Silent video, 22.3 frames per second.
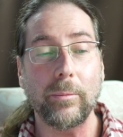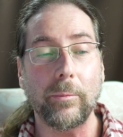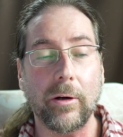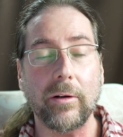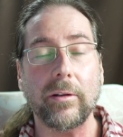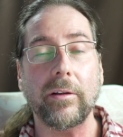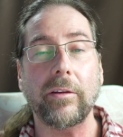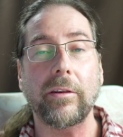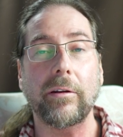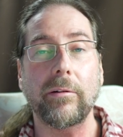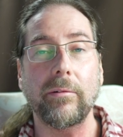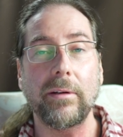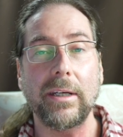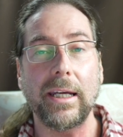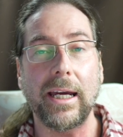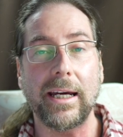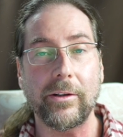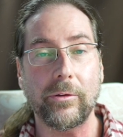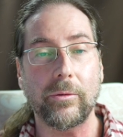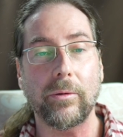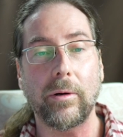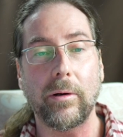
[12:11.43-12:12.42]
Model 3
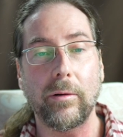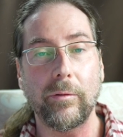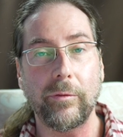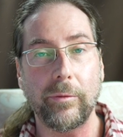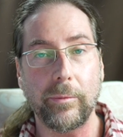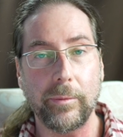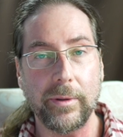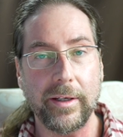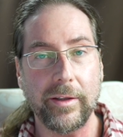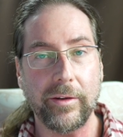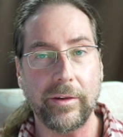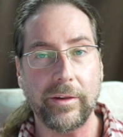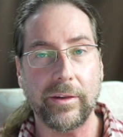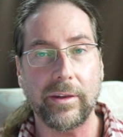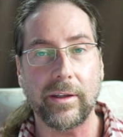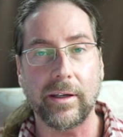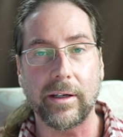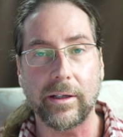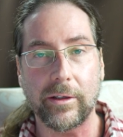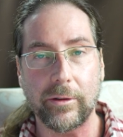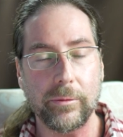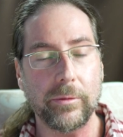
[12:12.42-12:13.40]
I drove with
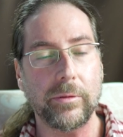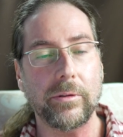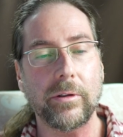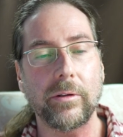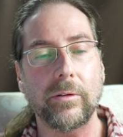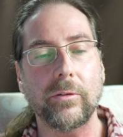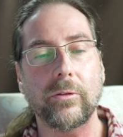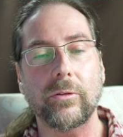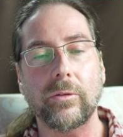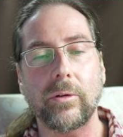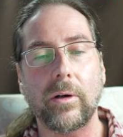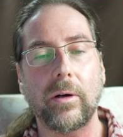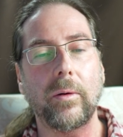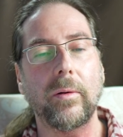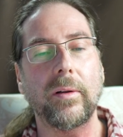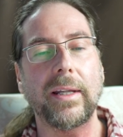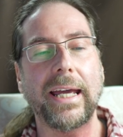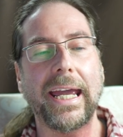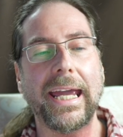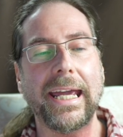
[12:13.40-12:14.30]
cruise control,